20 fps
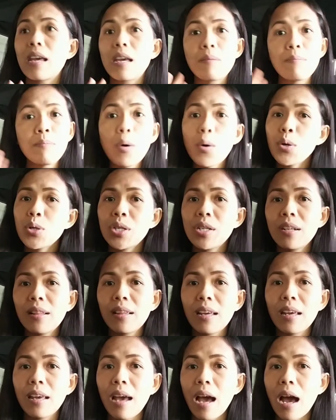
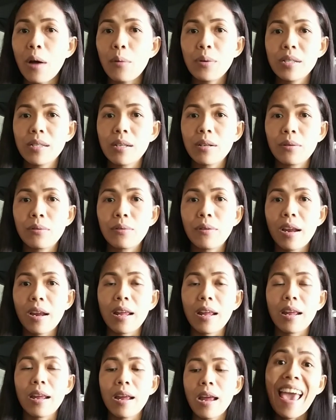Emotionally, I wasn't
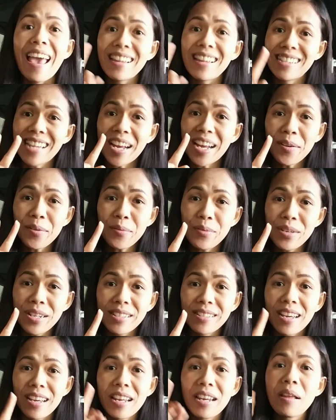ready. And second
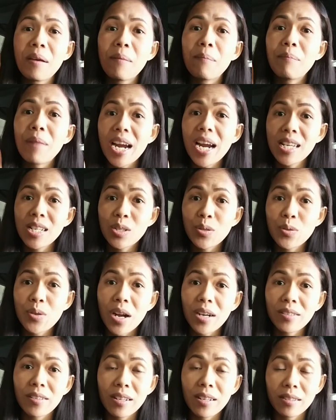reason, my
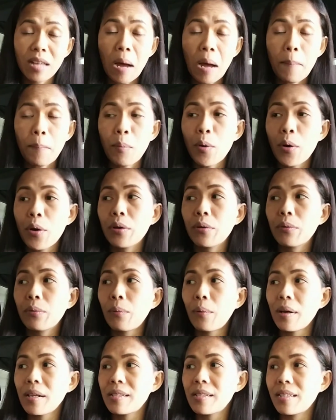instructor at that point
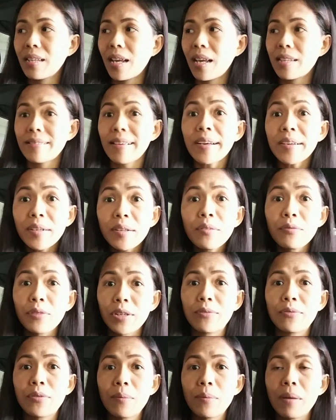wasn't a good
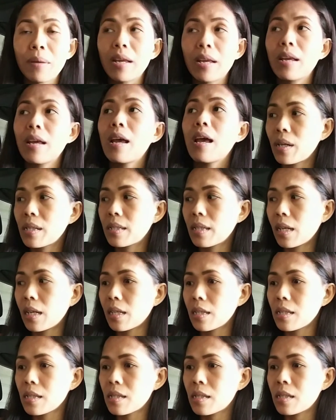fit for me.
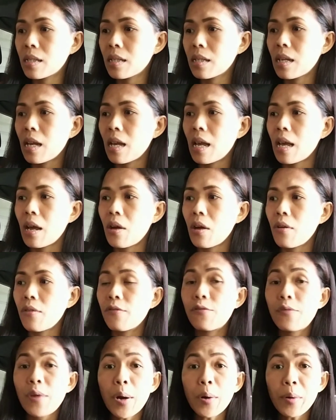Wasn't
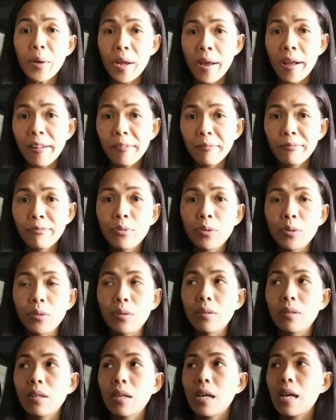very
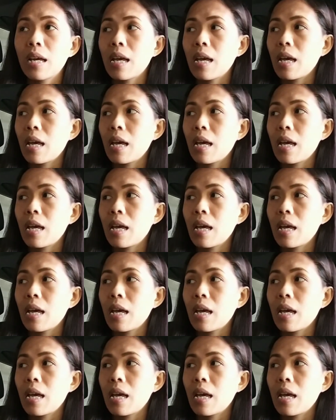helpful.